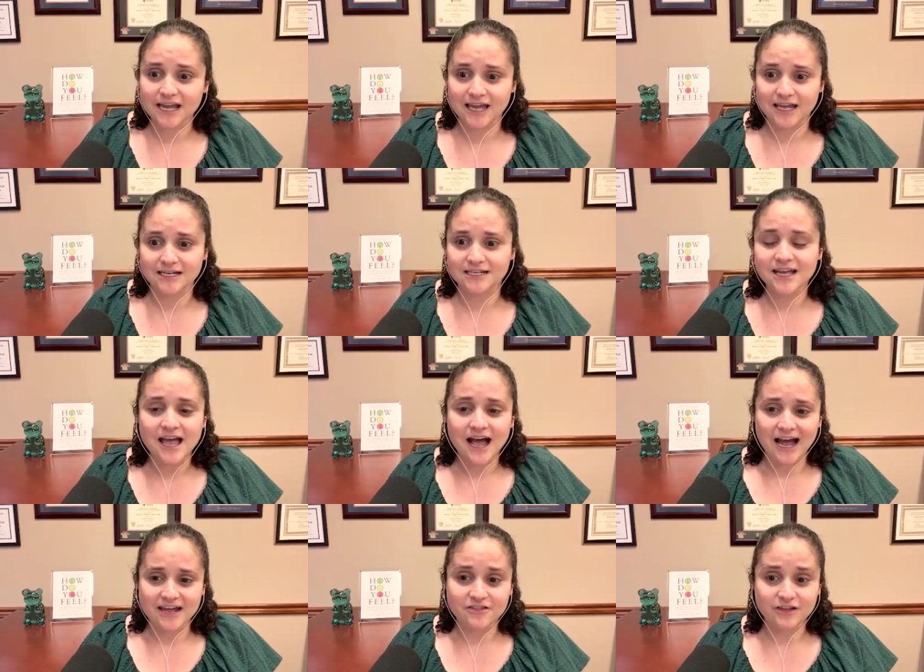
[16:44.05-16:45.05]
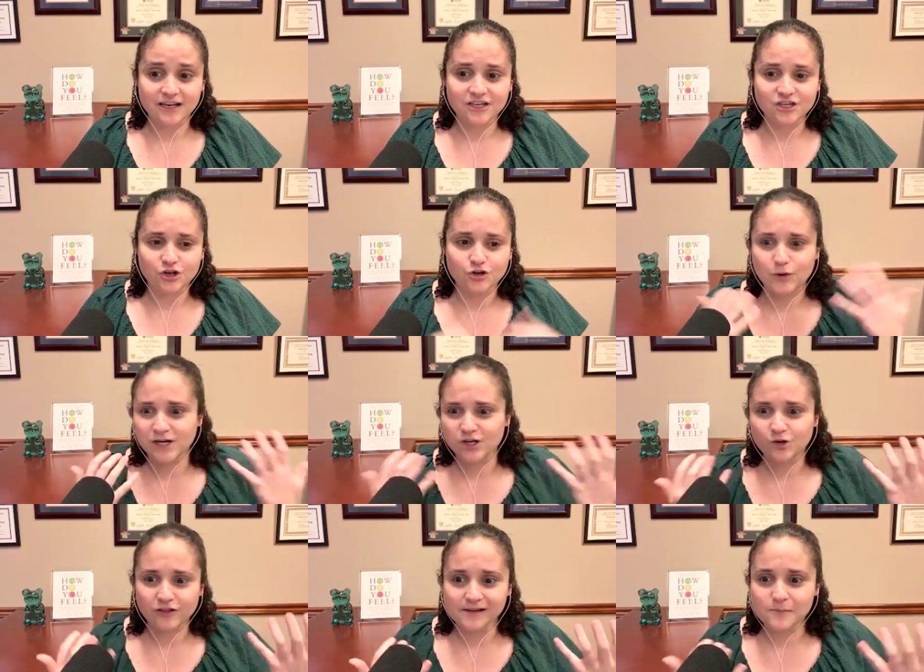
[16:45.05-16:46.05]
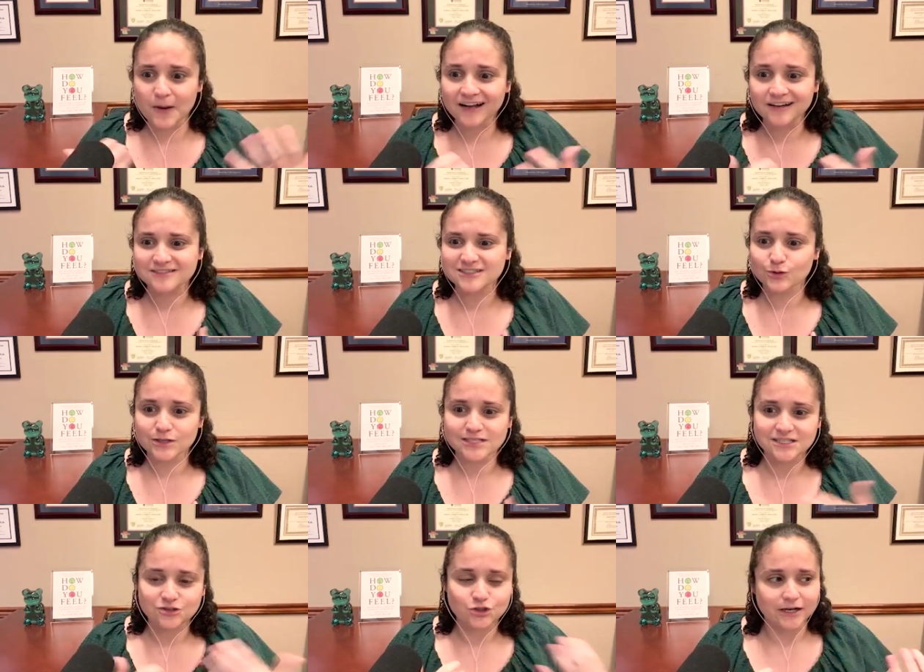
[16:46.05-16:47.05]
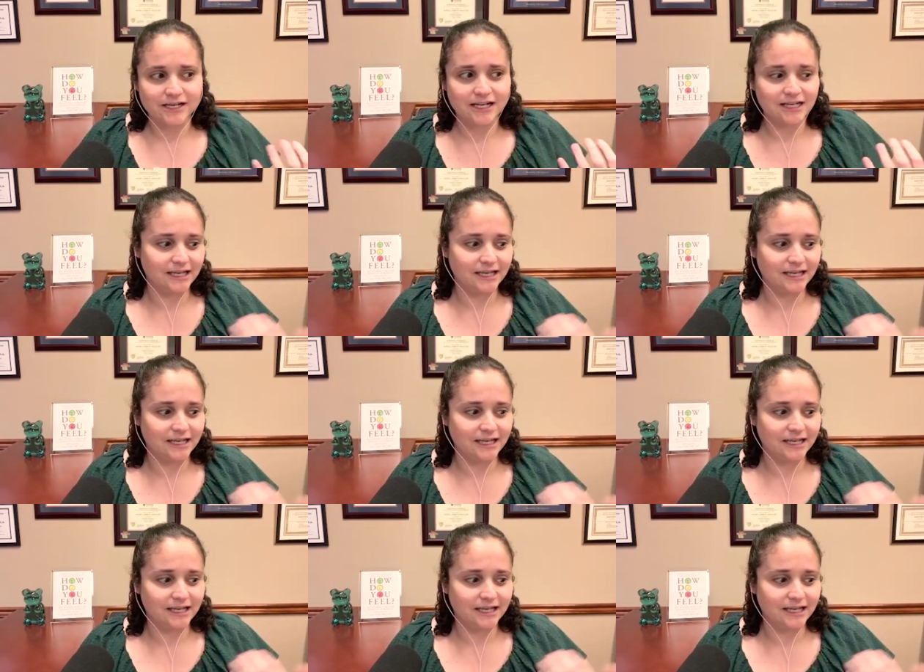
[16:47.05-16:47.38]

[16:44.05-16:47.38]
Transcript: And I think, when you think back of stories in training,